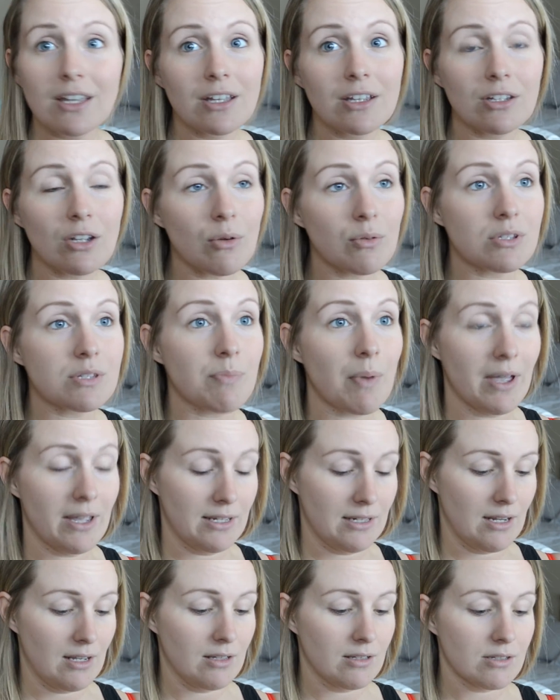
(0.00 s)
No one's
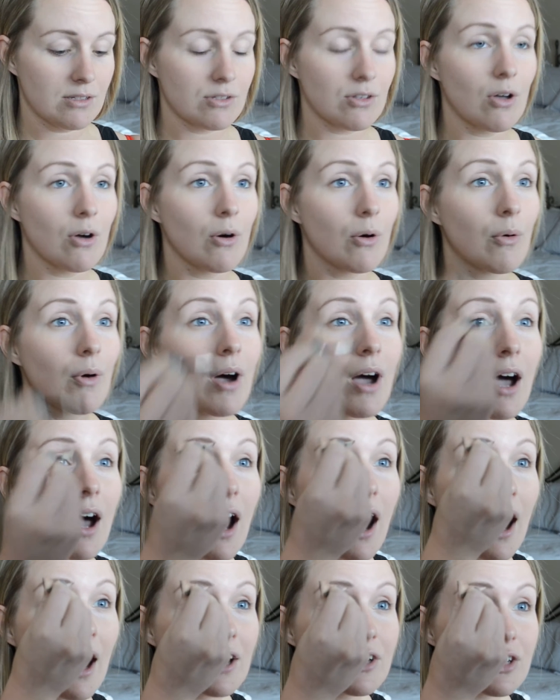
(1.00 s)
buying it. So
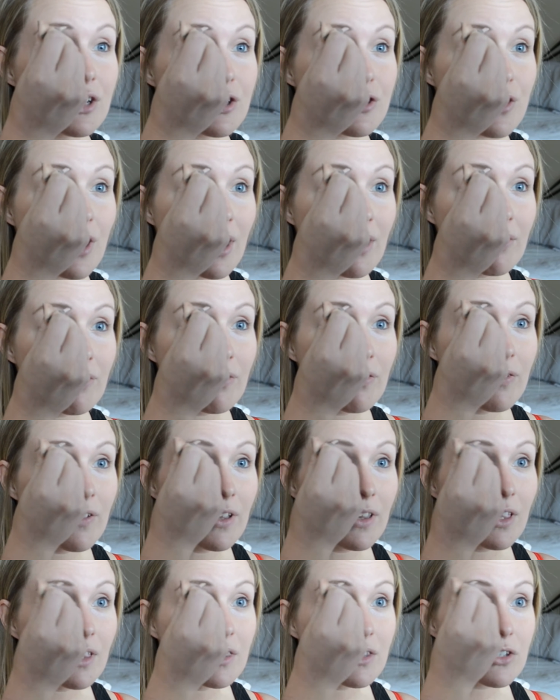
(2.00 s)
I just try and
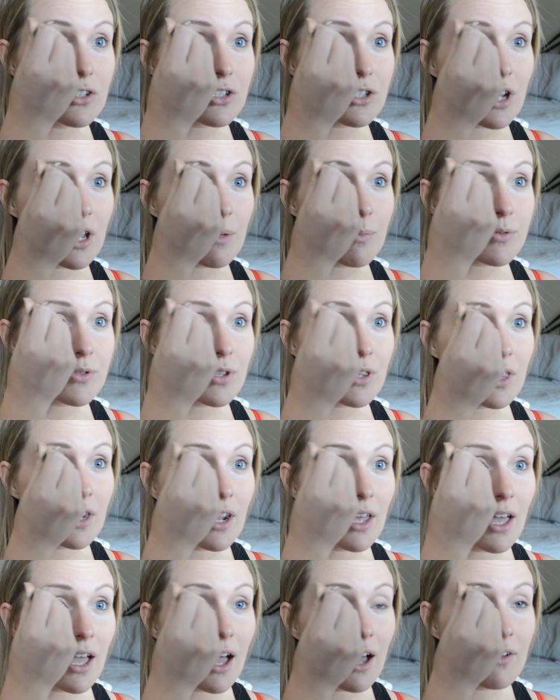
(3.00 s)
fill in the shape so that
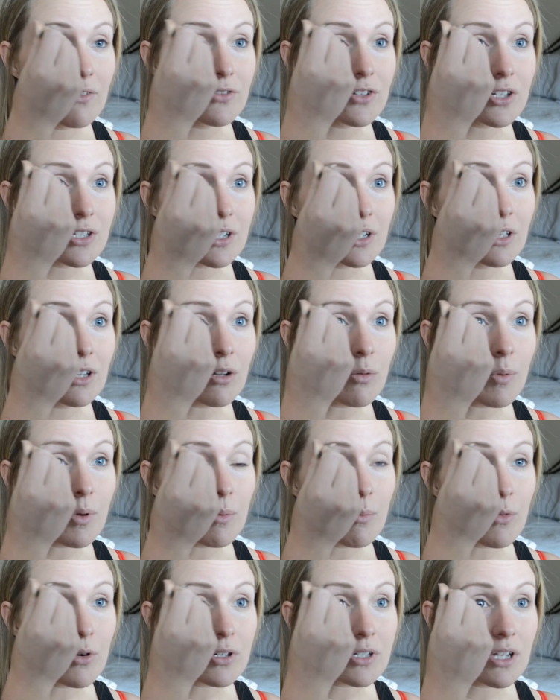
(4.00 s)
I have just a little bit
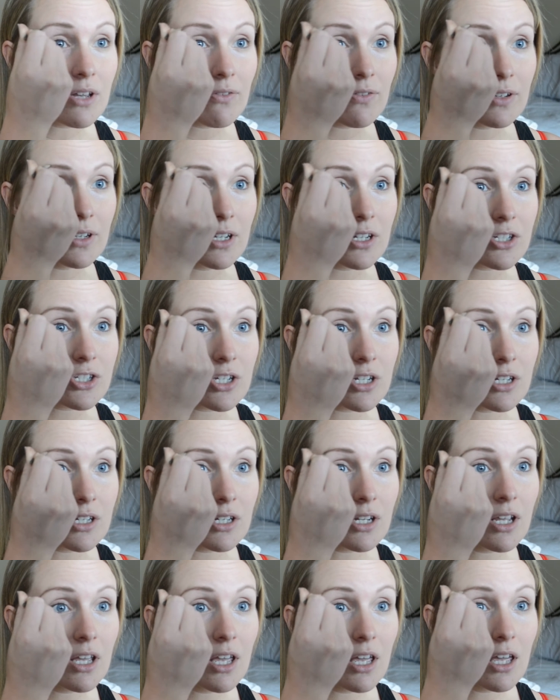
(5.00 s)
more
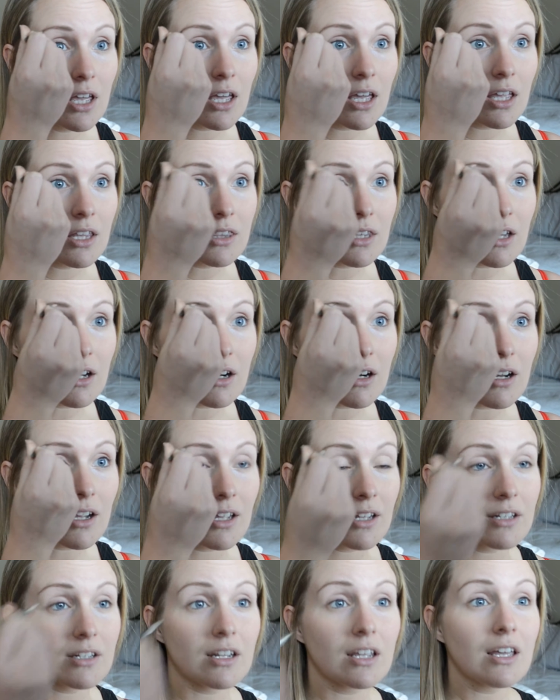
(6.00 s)
definition in there,
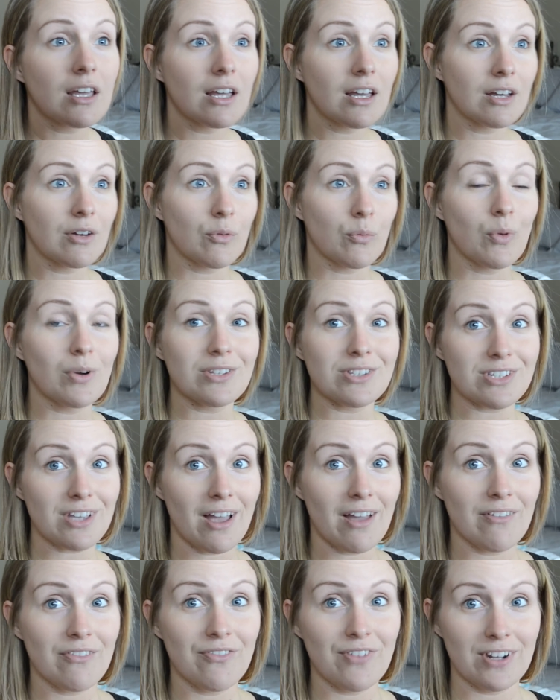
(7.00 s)
and once
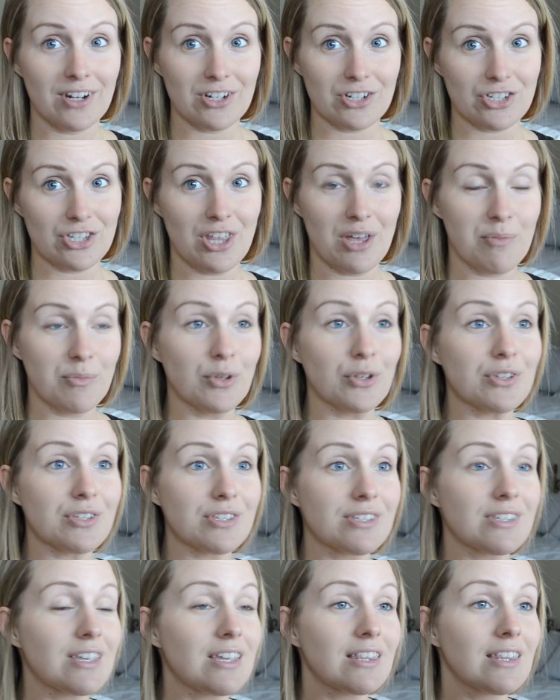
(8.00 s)
I finish them, you'll
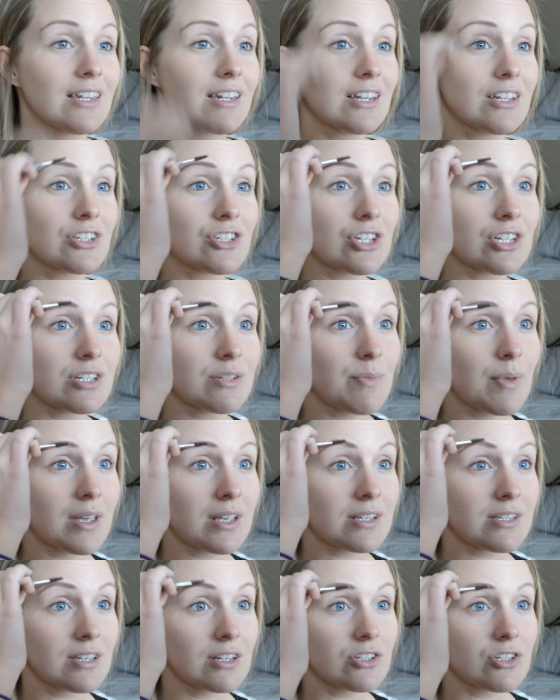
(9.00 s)
see that it just
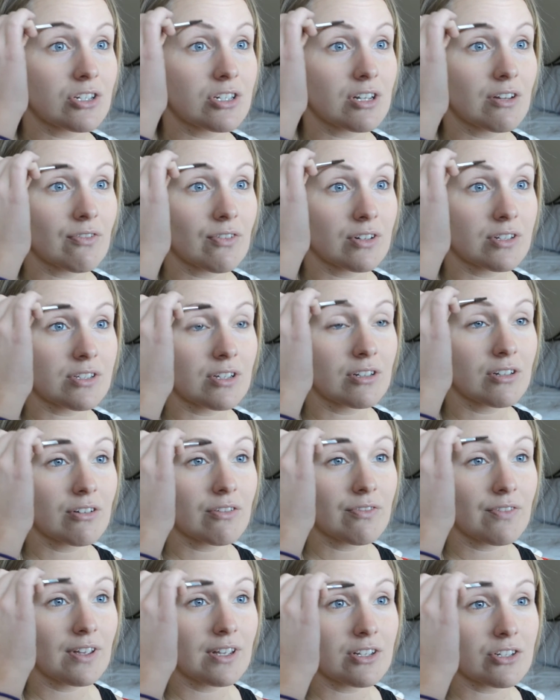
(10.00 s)
makes such a difference on your
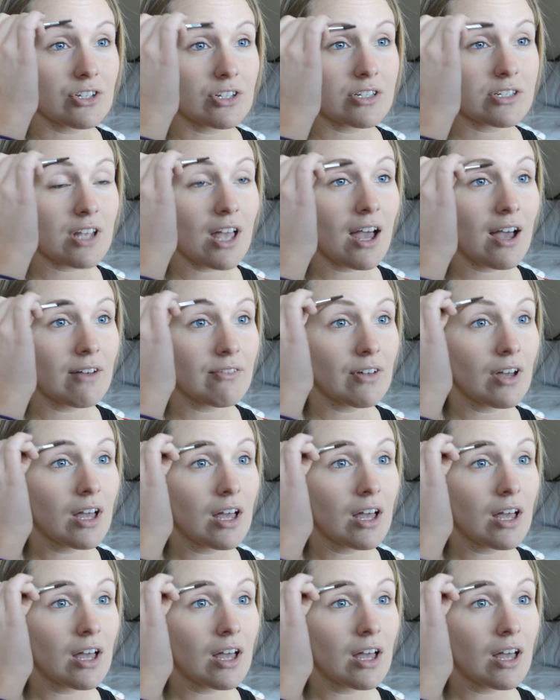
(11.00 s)
face just to have